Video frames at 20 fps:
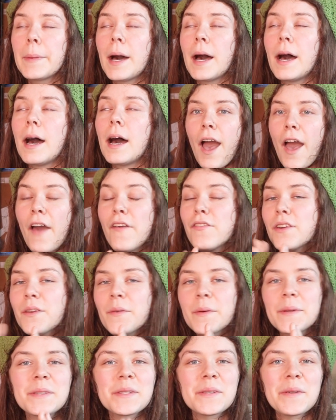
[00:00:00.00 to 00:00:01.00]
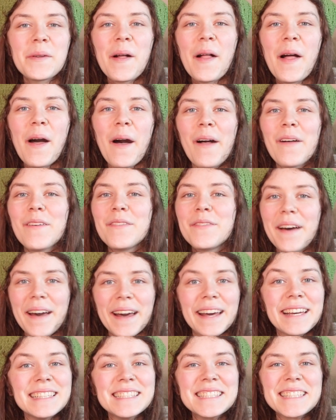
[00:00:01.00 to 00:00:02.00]
But every once in a while I'll
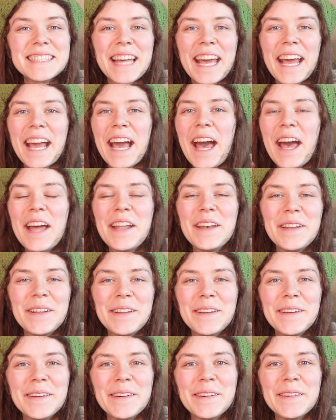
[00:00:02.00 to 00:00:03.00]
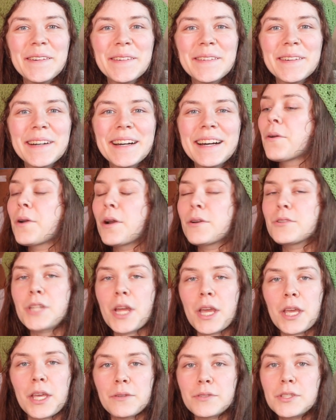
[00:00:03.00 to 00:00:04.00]
find like a new
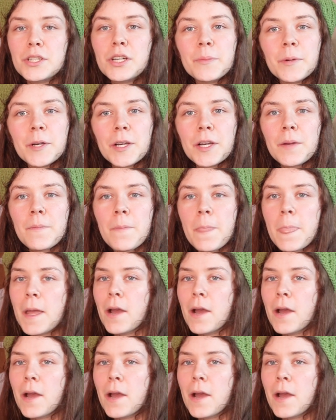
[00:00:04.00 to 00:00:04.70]
crochet YouTuber